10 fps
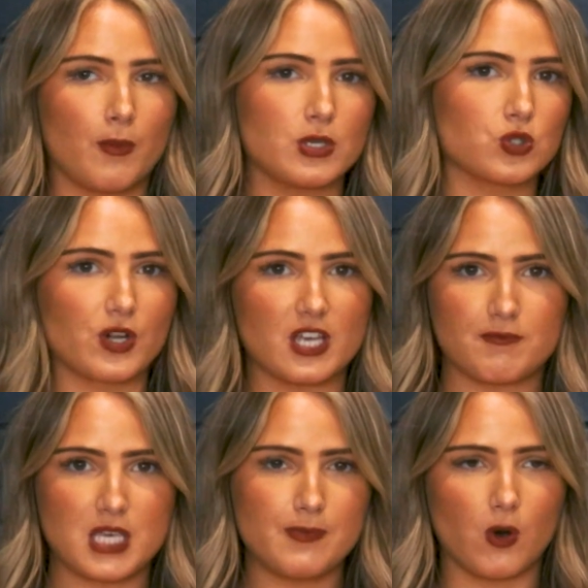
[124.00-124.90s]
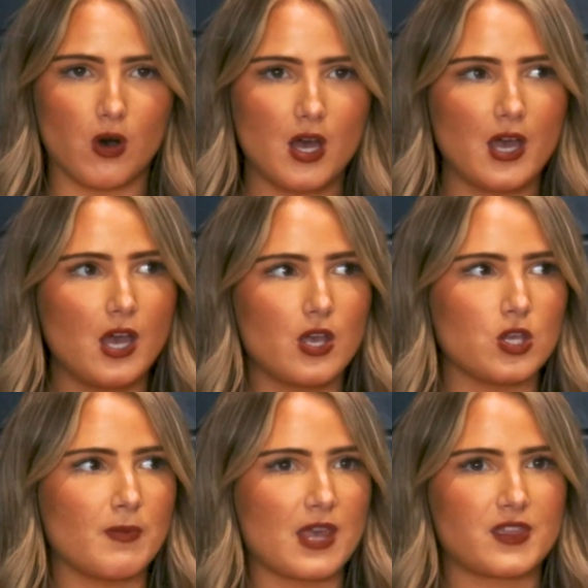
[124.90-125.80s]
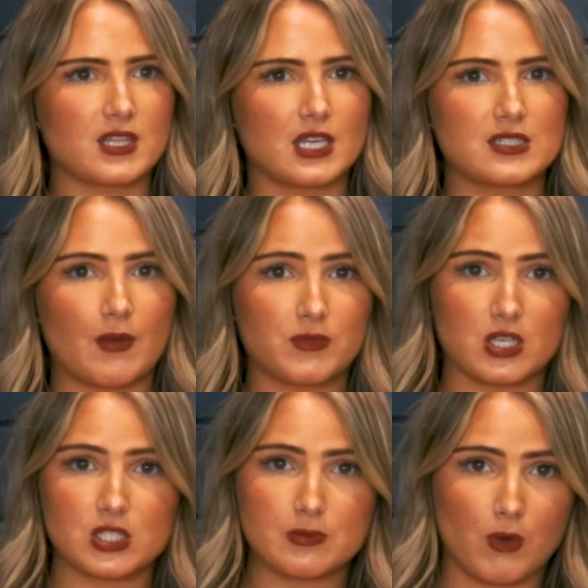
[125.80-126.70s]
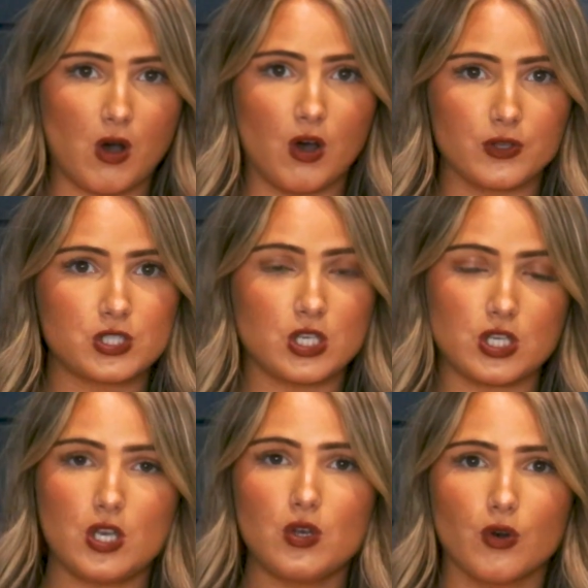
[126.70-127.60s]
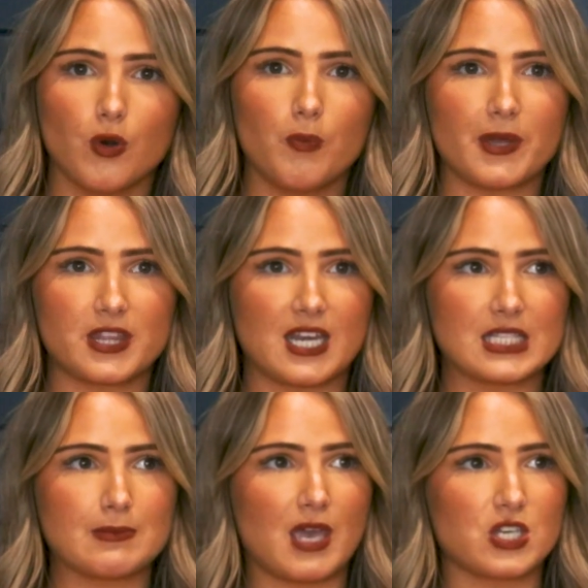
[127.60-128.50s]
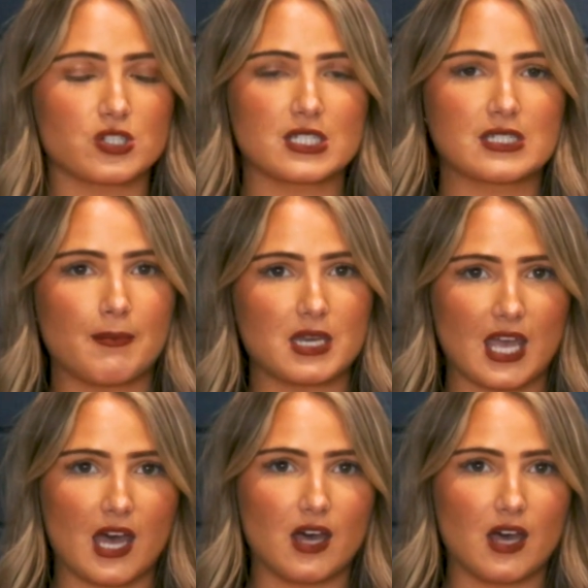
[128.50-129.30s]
majority of people. You may think that's something small to you, but then it's major to somebody